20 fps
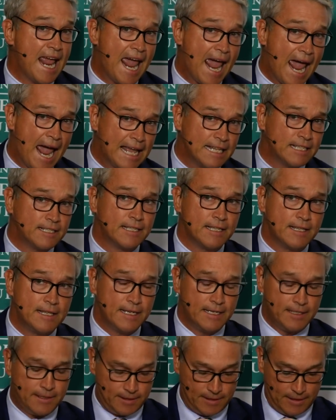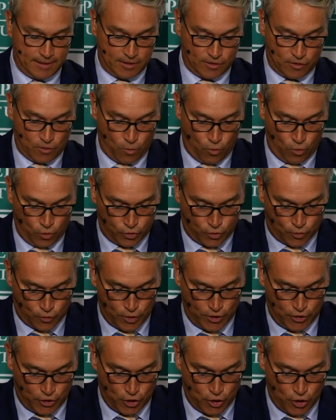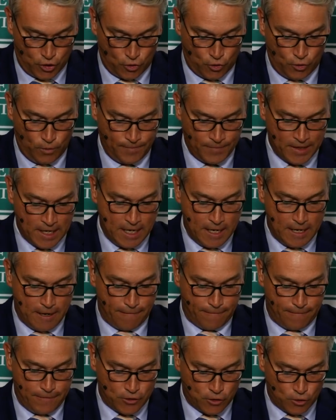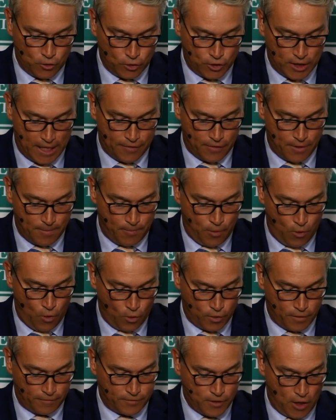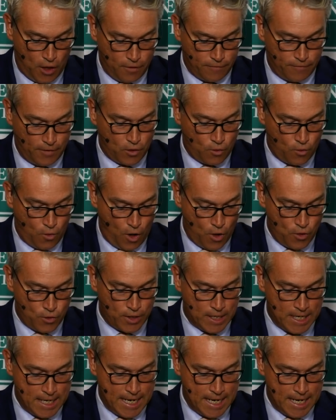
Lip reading: Add to this, this is the Wall Street Journal, officials at the Port of Dover, quote,